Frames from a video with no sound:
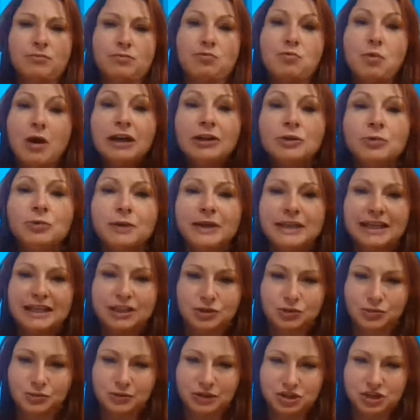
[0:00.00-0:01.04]
what we need
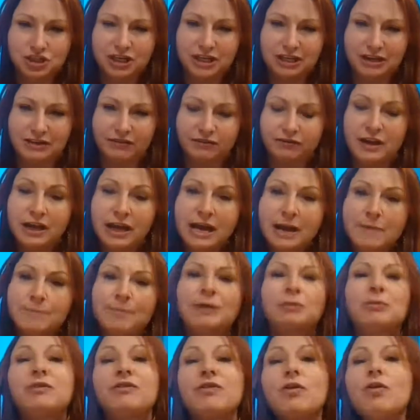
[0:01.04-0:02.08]
to achieve,
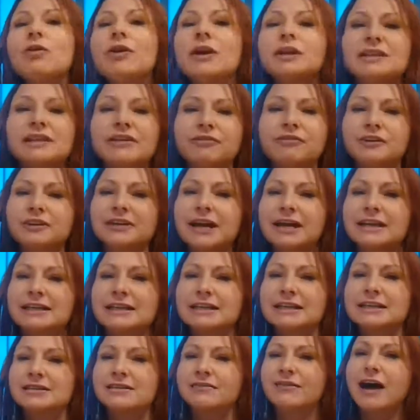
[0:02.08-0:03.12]
but we've all got different
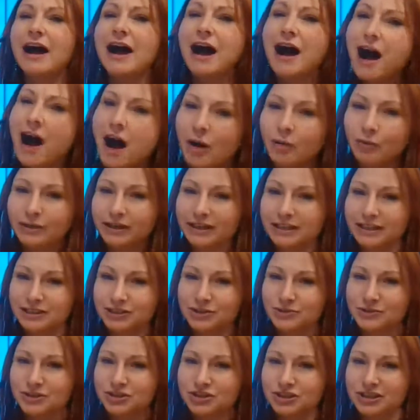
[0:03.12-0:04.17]
ideas of how we need
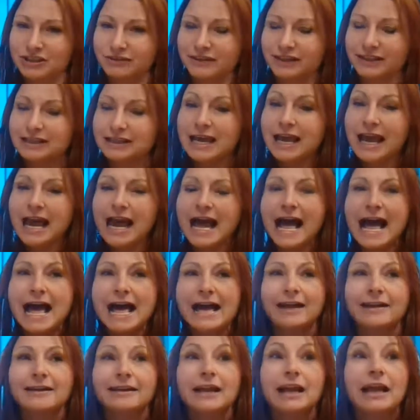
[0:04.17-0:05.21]
to achieve it.
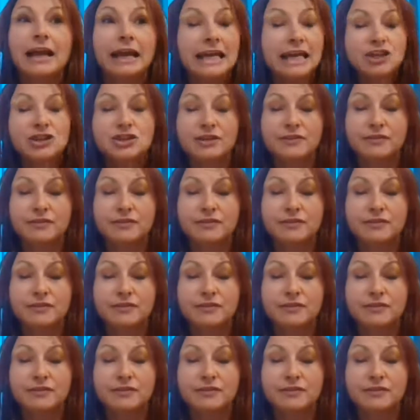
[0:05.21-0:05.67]
And each